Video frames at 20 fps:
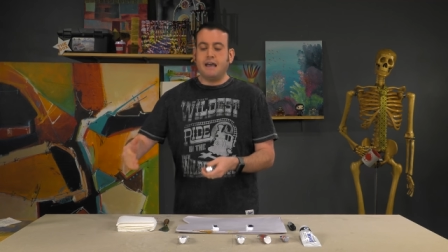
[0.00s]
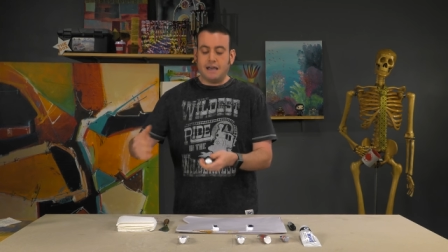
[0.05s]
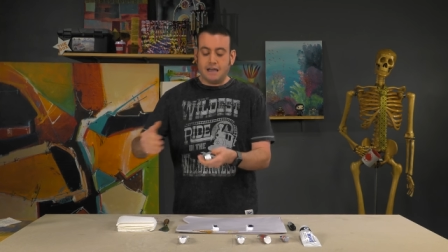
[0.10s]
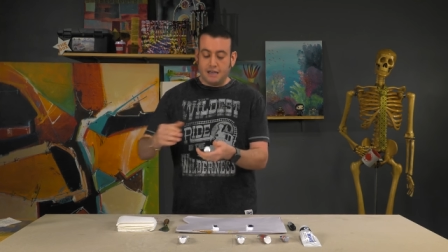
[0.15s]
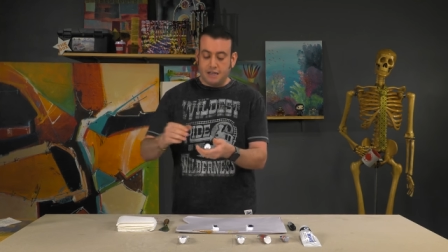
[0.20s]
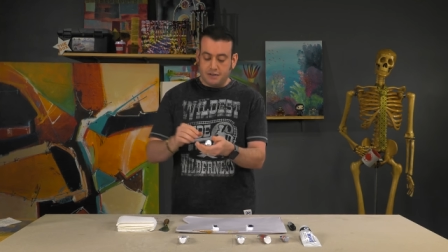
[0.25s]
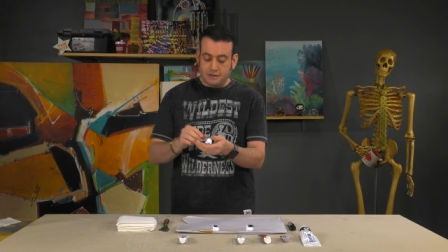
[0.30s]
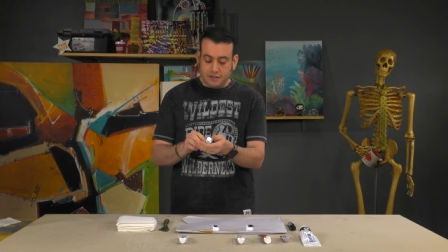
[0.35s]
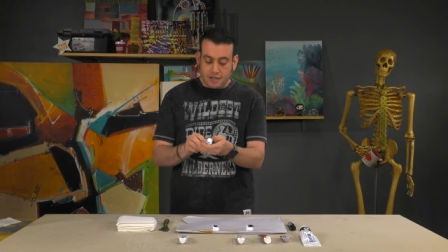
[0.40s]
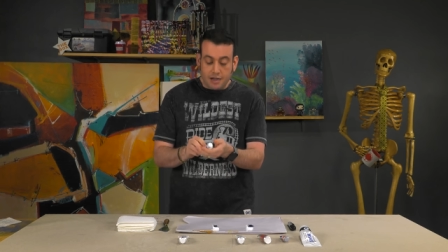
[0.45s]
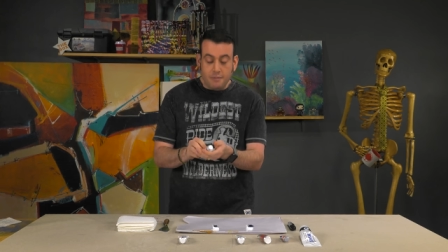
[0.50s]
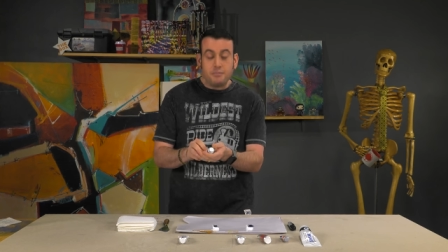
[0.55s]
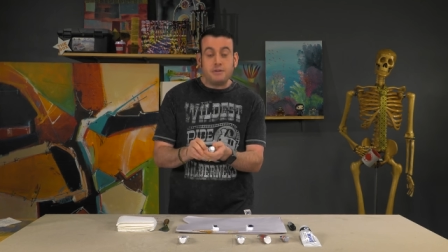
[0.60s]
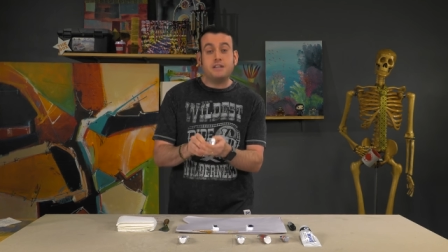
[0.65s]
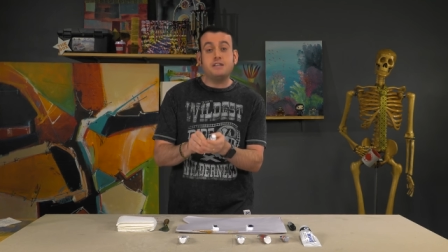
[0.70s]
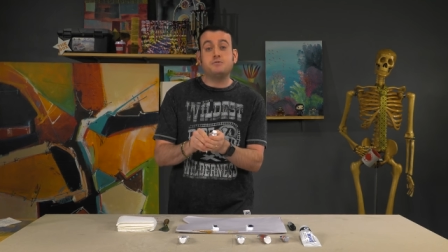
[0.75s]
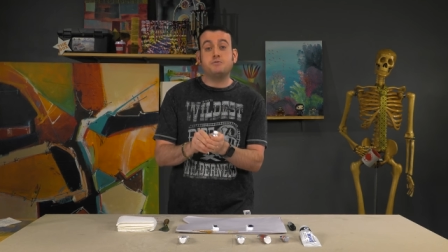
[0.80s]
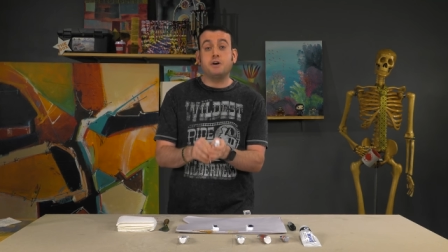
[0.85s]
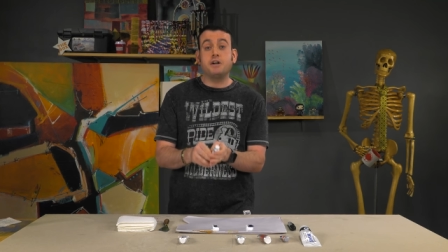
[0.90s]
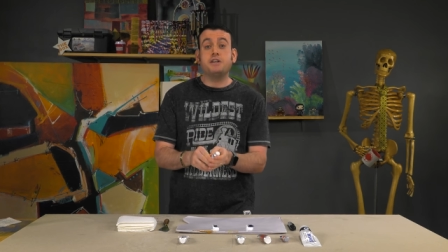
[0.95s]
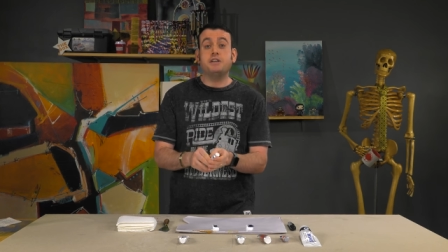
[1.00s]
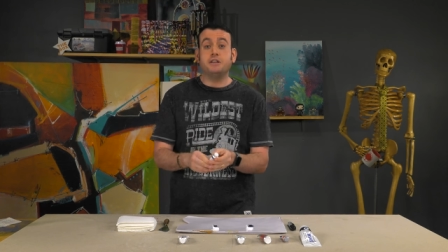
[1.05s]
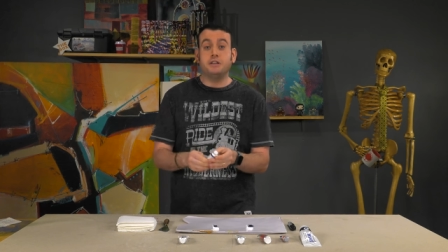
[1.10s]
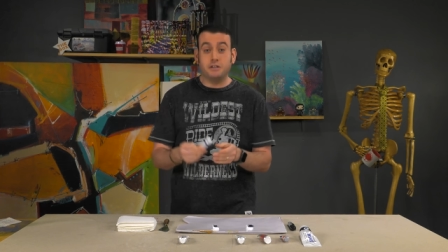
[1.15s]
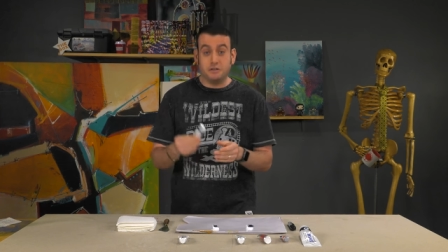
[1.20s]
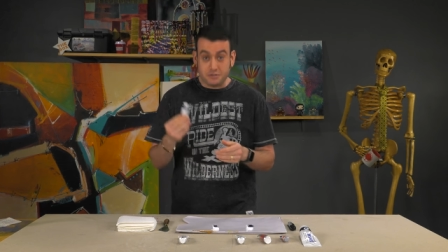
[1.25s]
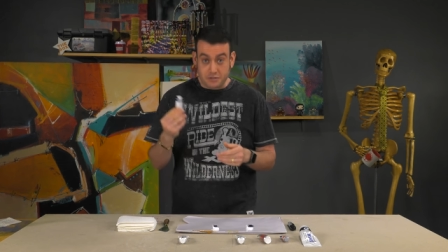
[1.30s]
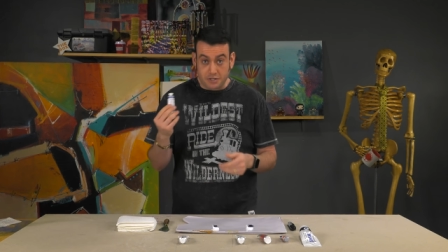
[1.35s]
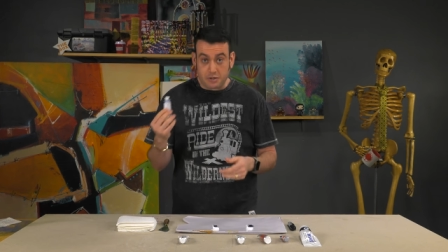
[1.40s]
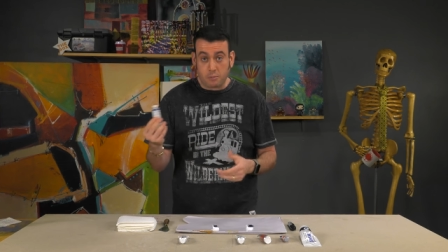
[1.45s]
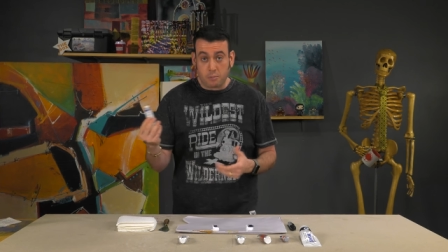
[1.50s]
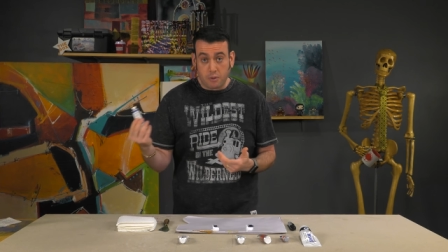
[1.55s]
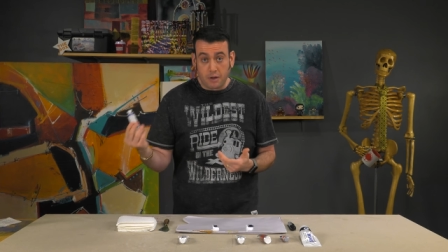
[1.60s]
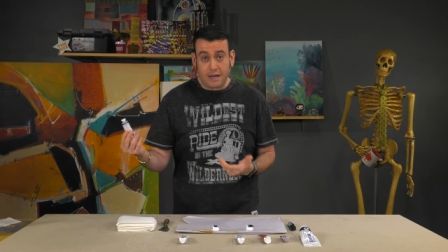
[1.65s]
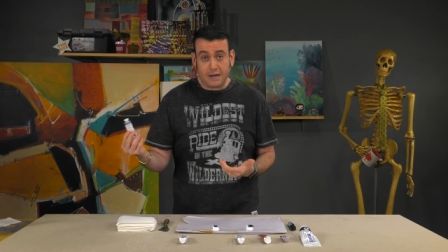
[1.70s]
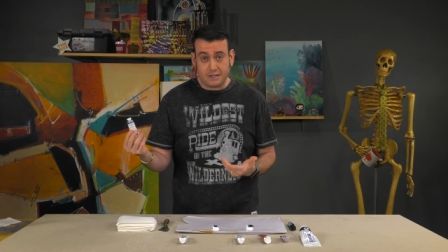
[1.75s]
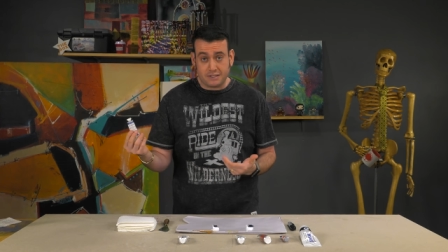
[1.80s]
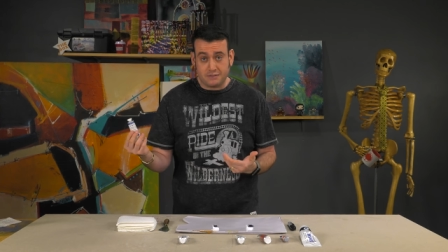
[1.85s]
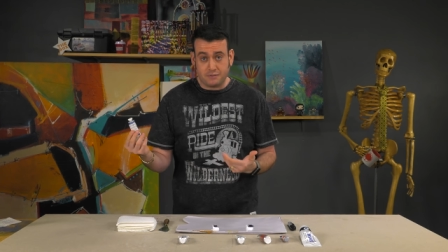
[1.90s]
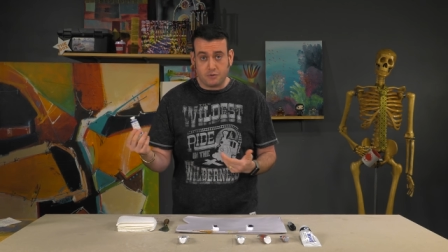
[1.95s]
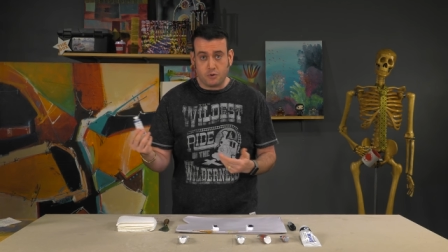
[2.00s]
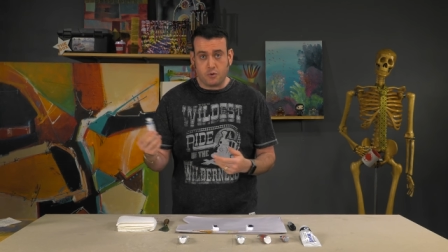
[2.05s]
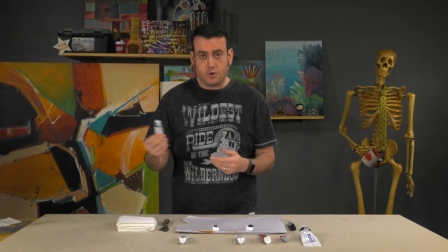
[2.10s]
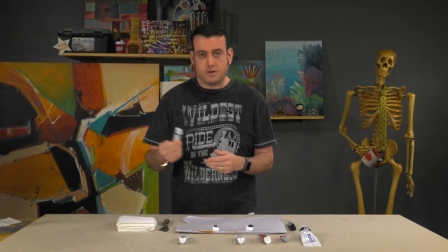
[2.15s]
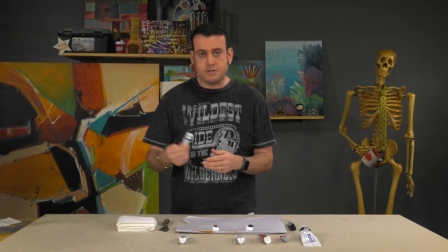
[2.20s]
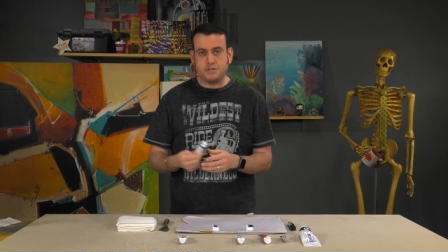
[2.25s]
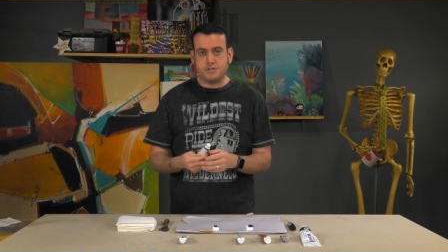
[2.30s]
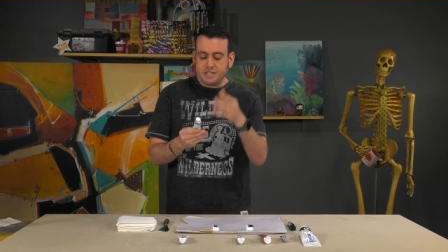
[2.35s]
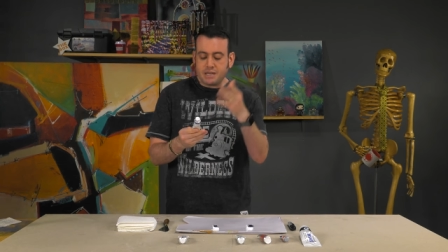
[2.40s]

and companies want you to use their product, of course.